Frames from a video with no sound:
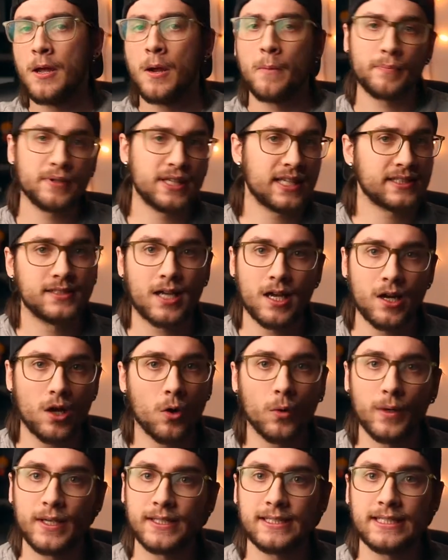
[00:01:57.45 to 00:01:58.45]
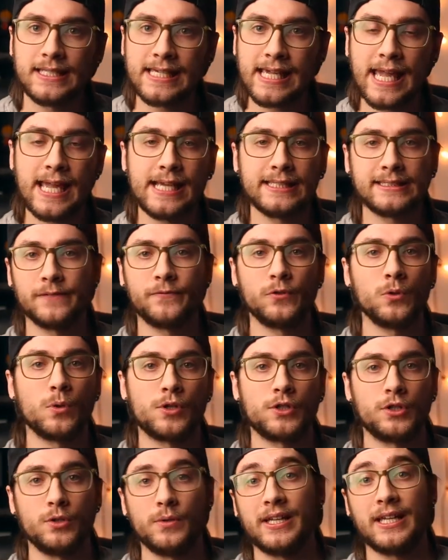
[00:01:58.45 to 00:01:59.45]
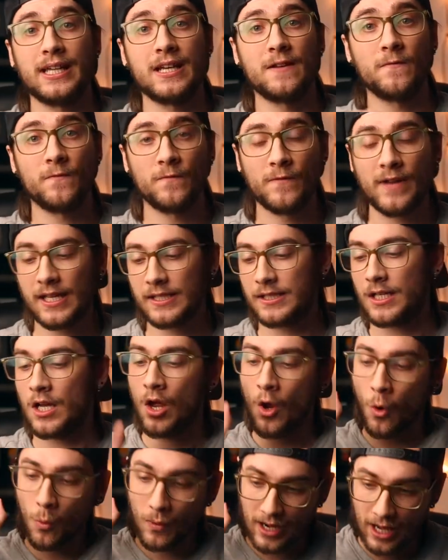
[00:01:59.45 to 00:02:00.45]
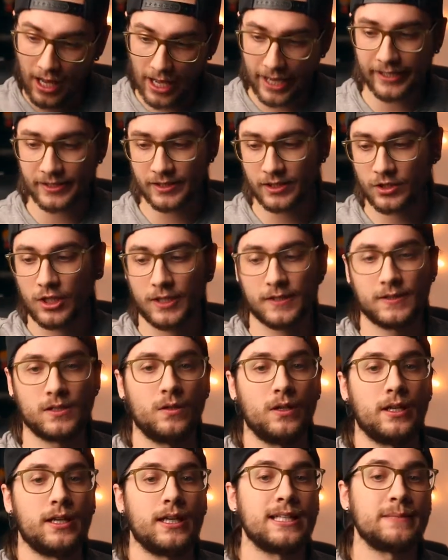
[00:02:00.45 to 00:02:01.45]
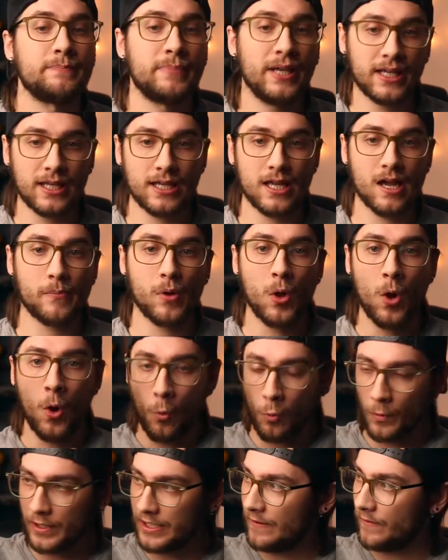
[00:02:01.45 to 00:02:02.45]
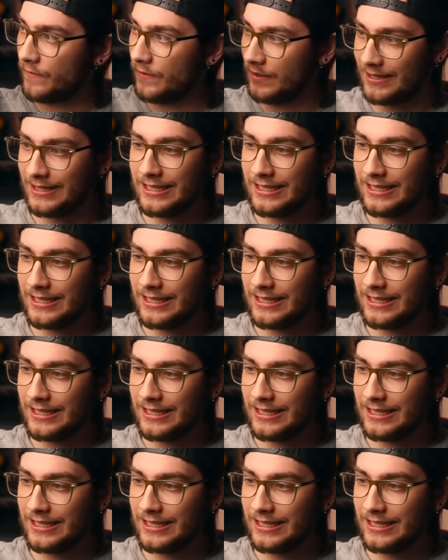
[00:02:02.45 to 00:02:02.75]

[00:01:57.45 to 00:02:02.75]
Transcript: but that's not always the case if you are shooting an event. What I suggest doing is picking up one of